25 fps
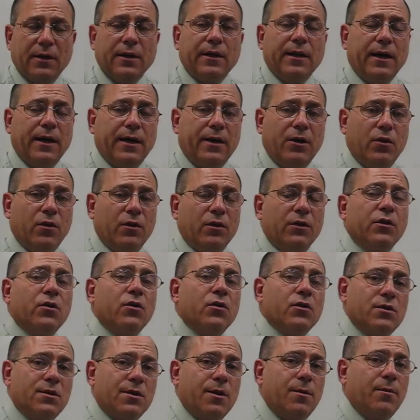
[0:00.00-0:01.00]
Now I know that there
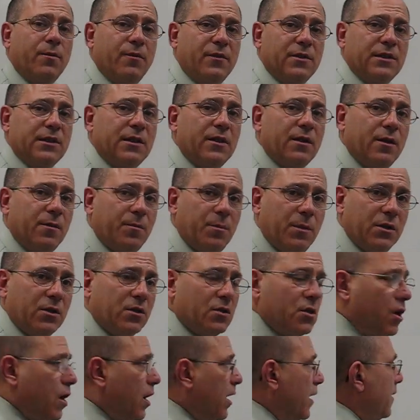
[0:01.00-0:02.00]
are some of us that have been
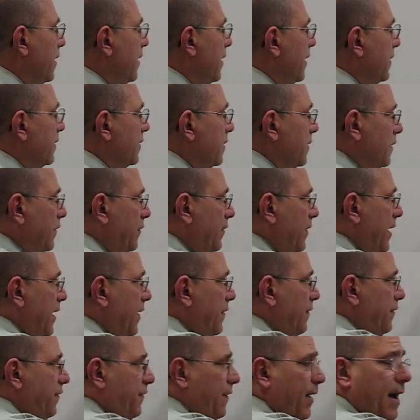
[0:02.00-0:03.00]
taught to
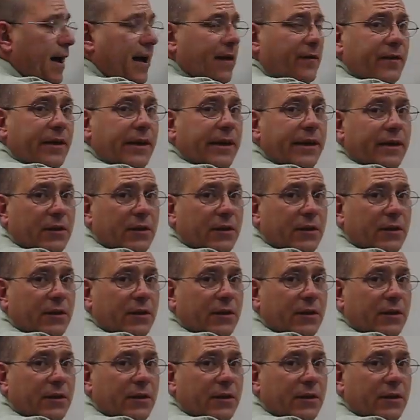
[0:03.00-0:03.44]
divide 5